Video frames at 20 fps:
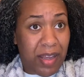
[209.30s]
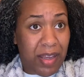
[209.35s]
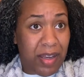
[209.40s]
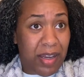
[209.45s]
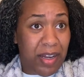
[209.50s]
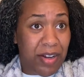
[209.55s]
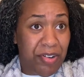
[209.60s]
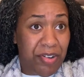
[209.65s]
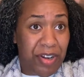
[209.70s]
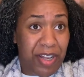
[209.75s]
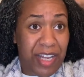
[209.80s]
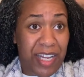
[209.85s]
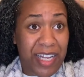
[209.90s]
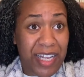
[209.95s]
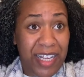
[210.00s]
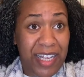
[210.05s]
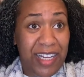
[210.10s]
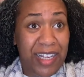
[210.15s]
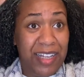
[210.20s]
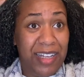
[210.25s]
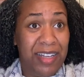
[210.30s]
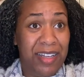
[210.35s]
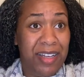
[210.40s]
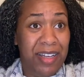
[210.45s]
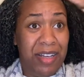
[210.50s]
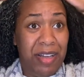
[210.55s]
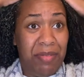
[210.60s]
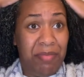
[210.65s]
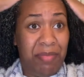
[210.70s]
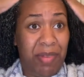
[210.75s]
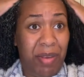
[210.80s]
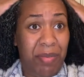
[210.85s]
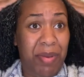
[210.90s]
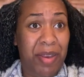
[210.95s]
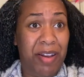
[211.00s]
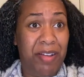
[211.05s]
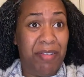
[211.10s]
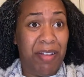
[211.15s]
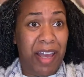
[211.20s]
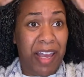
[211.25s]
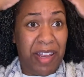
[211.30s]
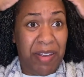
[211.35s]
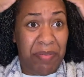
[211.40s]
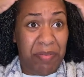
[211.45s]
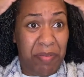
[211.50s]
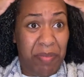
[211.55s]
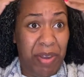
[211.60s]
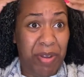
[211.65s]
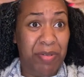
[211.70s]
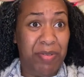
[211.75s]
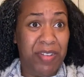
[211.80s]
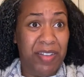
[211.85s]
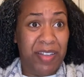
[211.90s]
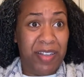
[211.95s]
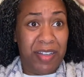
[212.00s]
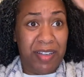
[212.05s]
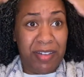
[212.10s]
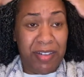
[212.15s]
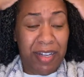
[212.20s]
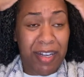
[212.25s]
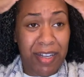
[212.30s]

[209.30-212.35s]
under the heat, maybe it'll like melt it